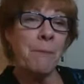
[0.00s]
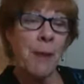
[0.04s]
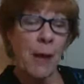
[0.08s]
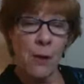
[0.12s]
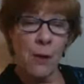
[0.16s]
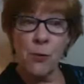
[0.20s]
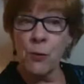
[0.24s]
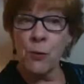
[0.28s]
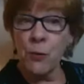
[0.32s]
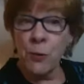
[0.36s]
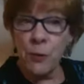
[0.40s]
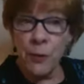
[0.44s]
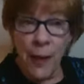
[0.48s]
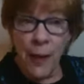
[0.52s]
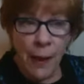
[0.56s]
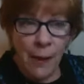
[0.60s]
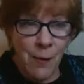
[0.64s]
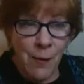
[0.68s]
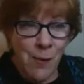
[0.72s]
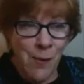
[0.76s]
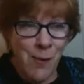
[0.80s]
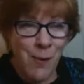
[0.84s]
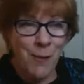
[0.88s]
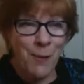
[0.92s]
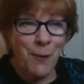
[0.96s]
master
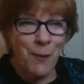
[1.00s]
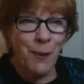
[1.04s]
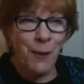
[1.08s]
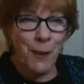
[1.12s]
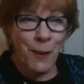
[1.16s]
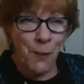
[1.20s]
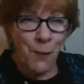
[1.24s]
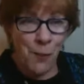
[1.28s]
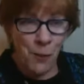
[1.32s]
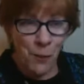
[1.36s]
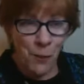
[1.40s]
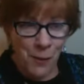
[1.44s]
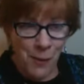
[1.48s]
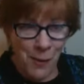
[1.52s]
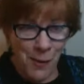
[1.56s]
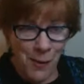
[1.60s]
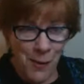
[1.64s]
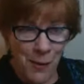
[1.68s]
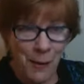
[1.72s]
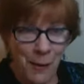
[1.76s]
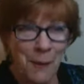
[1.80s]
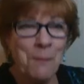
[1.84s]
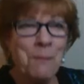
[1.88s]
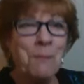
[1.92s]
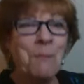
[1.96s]
class, I guess you could
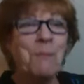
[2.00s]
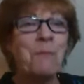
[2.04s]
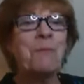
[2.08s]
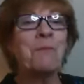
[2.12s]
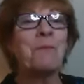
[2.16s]
say.